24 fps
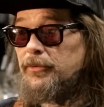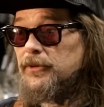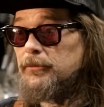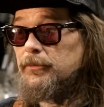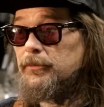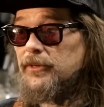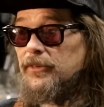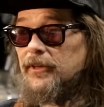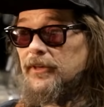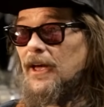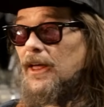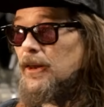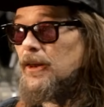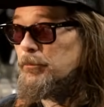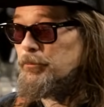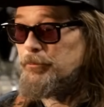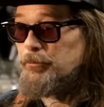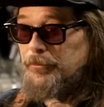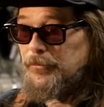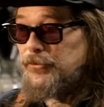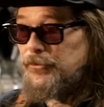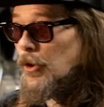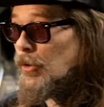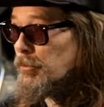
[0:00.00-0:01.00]
He'd be the guy to
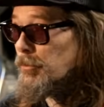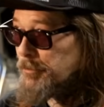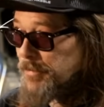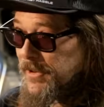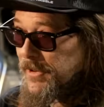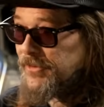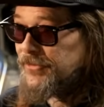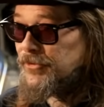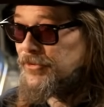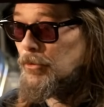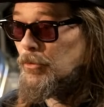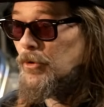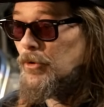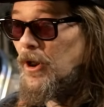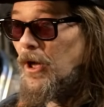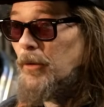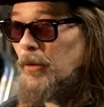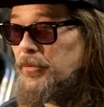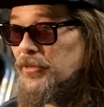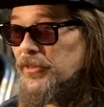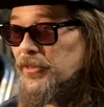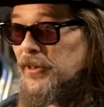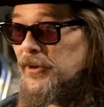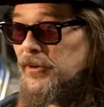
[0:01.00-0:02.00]
go beat someone
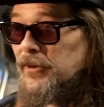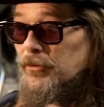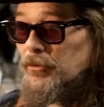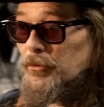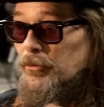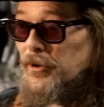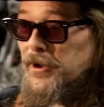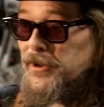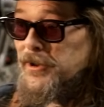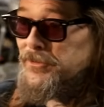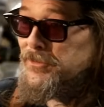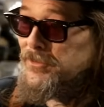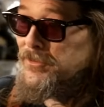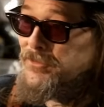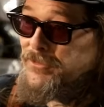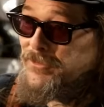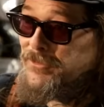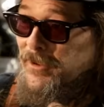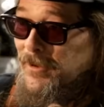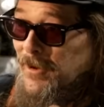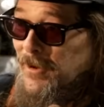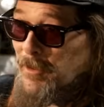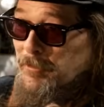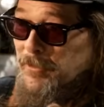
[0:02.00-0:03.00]
up at the end of the race and
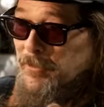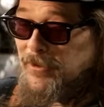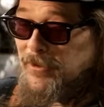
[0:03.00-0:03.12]
shit. I